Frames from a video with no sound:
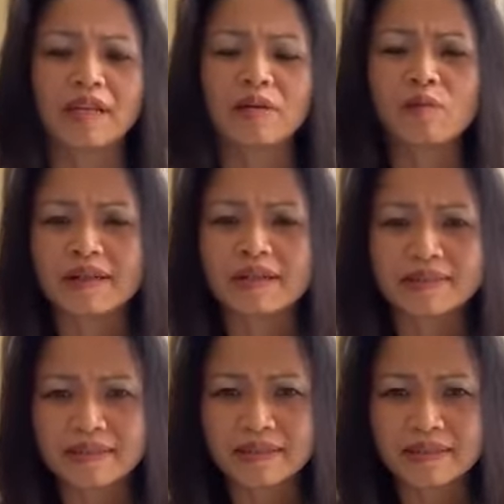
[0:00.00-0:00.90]
Like, what
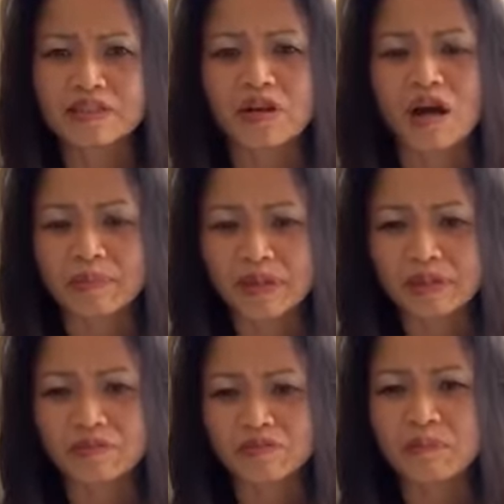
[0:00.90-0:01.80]
is it that's
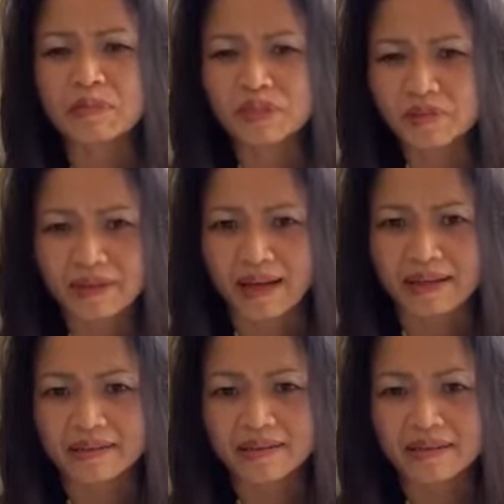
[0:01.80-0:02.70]
stopping you from doing that?